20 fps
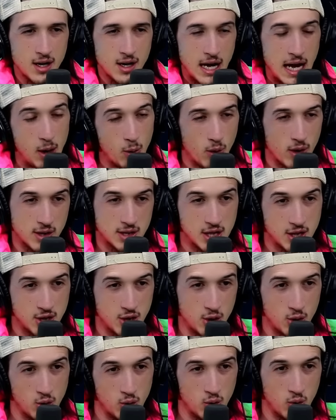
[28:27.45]
he wanted to
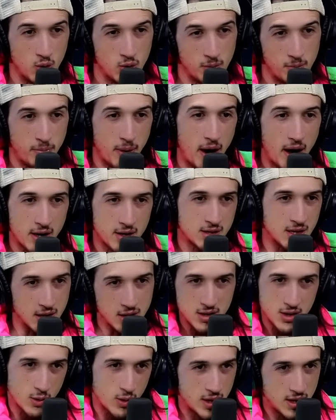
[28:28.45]
do boxing,
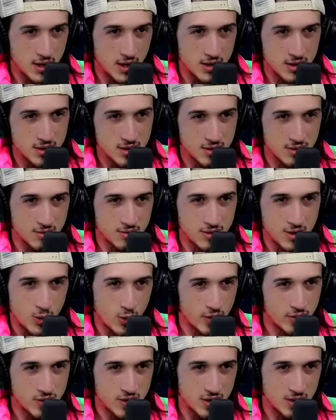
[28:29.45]
so he does
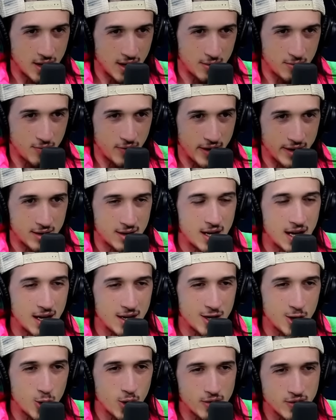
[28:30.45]
UFC like like kid
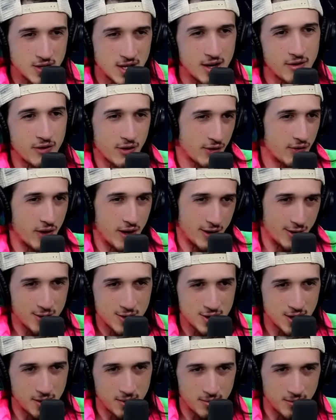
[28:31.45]
UFC for fun or yeah, something